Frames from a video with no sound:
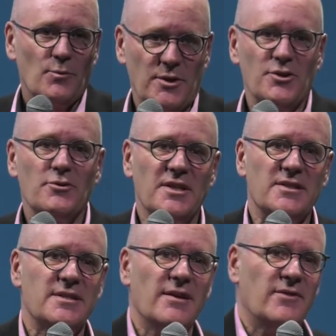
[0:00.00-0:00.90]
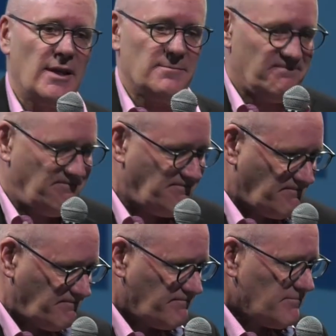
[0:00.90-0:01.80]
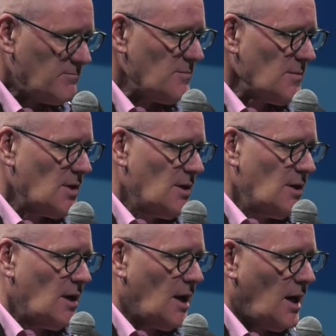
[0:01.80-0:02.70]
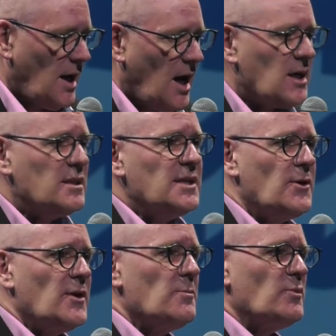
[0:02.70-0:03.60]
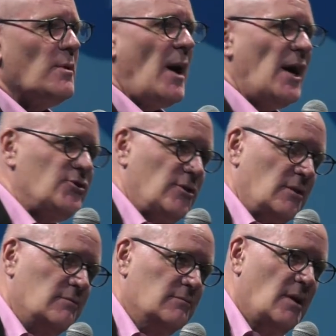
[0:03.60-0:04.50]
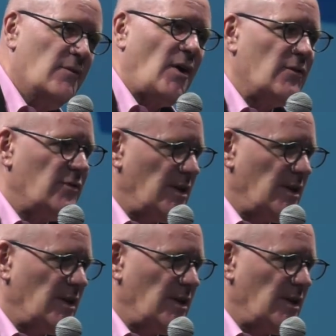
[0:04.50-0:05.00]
reduce its dividend. A clear imprimatur of our